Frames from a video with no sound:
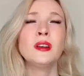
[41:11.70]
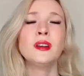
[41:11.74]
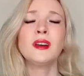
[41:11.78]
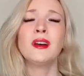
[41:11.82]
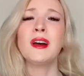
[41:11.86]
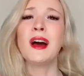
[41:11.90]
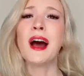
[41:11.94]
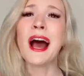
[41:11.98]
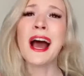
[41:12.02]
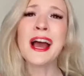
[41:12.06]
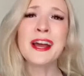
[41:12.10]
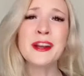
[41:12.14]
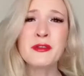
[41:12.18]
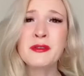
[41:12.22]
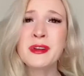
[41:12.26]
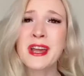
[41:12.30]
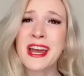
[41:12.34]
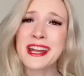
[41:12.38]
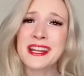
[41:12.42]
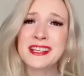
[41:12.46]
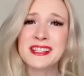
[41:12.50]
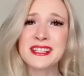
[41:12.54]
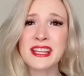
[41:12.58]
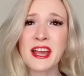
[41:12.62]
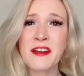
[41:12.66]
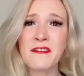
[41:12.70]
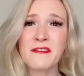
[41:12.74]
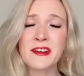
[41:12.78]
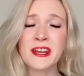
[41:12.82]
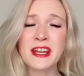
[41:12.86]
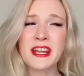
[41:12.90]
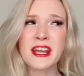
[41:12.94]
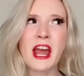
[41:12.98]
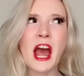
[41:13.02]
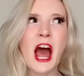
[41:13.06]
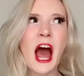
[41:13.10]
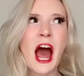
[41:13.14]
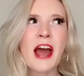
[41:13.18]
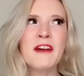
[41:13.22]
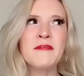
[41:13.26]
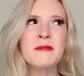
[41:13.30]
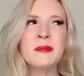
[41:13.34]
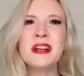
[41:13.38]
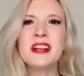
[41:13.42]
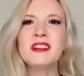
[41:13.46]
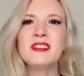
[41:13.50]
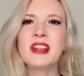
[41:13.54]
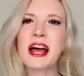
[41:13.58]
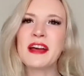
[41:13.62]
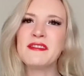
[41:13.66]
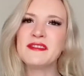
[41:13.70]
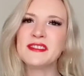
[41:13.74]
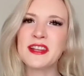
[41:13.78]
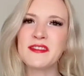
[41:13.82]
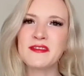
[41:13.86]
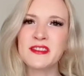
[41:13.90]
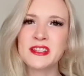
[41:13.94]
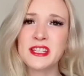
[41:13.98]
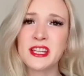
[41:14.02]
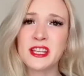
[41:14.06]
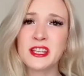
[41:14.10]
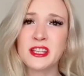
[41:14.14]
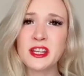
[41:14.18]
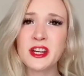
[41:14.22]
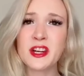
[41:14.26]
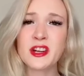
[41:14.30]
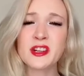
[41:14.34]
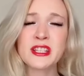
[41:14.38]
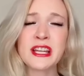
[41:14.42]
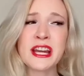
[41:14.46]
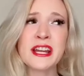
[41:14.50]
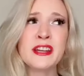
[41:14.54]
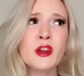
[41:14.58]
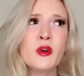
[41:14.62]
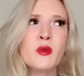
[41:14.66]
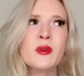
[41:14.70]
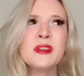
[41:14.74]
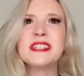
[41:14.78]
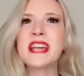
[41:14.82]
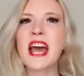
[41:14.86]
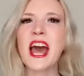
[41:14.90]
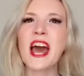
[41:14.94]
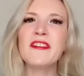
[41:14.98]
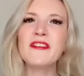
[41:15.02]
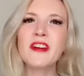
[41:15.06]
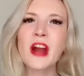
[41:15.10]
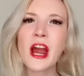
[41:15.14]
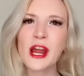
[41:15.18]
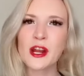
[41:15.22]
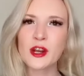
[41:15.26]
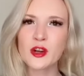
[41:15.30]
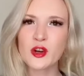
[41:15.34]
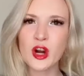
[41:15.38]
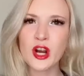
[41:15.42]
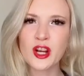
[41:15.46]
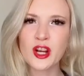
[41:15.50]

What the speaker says: I don't get it, Stephanie. I've been alive 17 years, and no one's ever had a crush on-